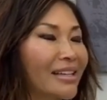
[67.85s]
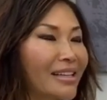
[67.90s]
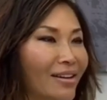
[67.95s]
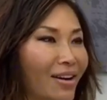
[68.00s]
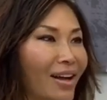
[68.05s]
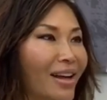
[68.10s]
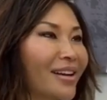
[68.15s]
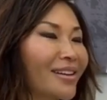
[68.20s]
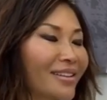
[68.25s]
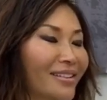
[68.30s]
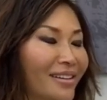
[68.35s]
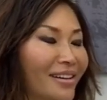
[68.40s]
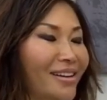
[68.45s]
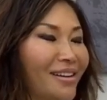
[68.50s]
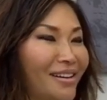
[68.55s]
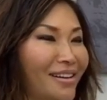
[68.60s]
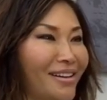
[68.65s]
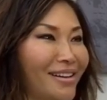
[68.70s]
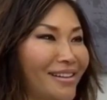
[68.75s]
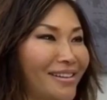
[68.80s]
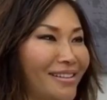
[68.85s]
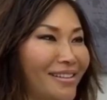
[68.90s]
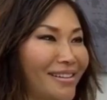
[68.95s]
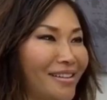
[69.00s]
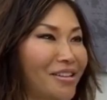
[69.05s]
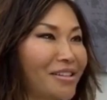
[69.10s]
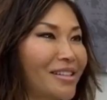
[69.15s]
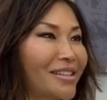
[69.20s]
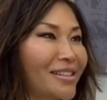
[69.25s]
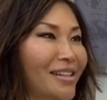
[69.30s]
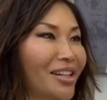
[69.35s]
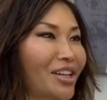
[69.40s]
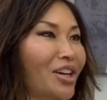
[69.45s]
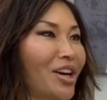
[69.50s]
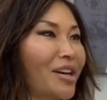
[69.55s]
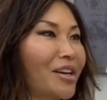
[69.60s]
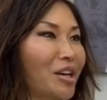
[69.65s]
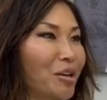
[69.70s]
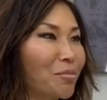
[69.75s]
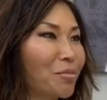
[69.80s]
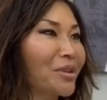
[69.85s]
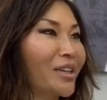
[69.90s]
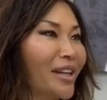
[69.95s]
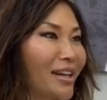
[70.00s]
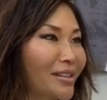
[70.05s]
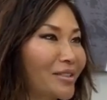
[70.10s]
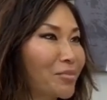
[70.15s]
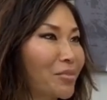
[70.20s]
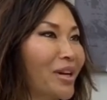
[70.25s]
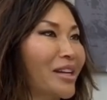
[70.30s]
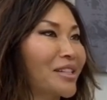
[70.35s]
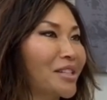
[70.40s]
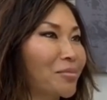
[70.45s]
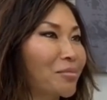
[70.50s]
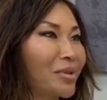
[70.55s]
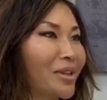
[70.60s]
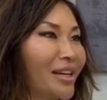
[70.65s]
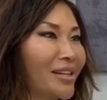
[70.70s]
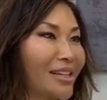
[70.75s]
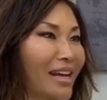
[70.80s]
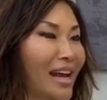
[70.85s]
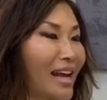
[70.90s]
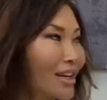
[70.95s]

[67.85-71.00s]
got a silicone implant, breast implant,